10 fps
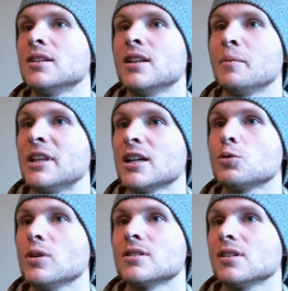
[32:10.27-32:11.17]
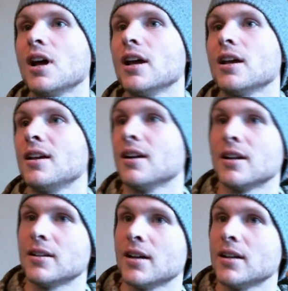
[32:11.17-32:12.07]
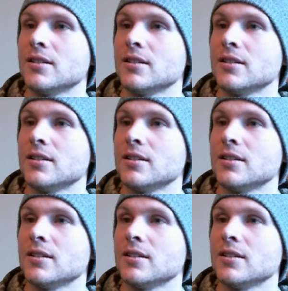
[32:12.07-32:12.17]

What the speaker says: I mean, that's what it's like. I